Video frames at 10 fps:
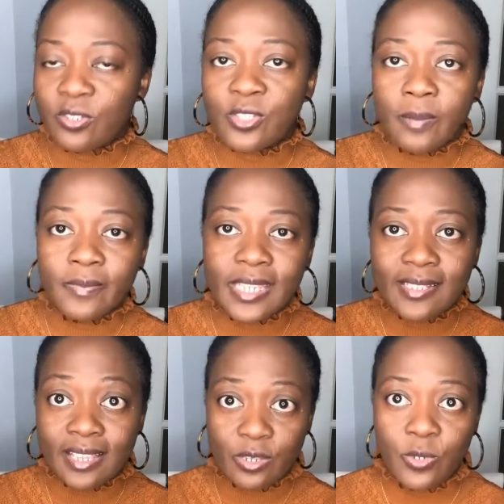to
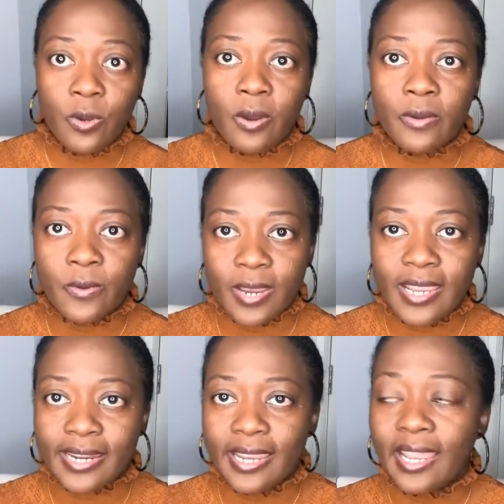something that you are
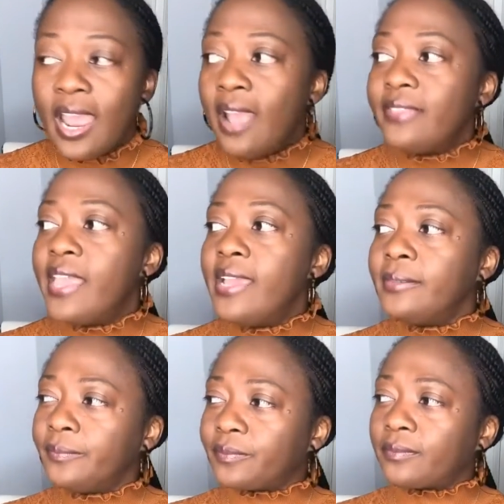creating,
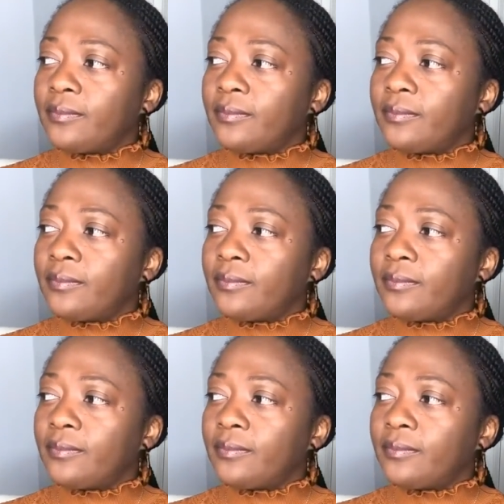then